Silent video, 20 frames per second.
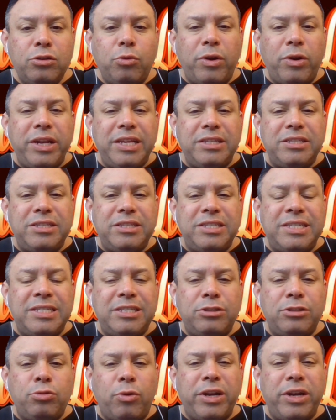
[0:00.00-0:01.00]
20,
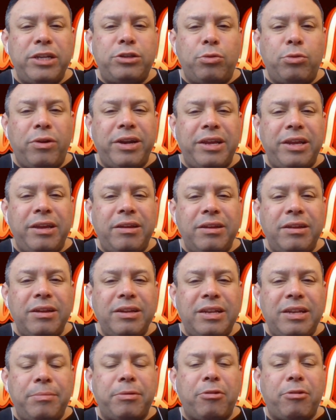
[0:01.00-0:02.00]
2020
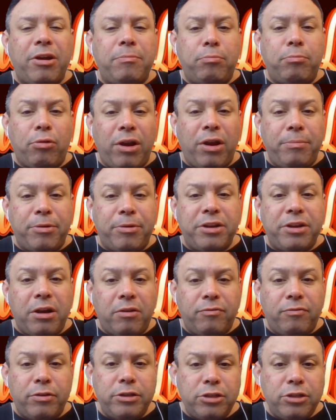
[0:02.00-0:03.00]
Democratic primary
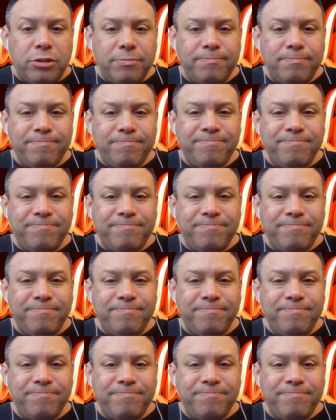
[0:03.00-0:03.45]
coverage.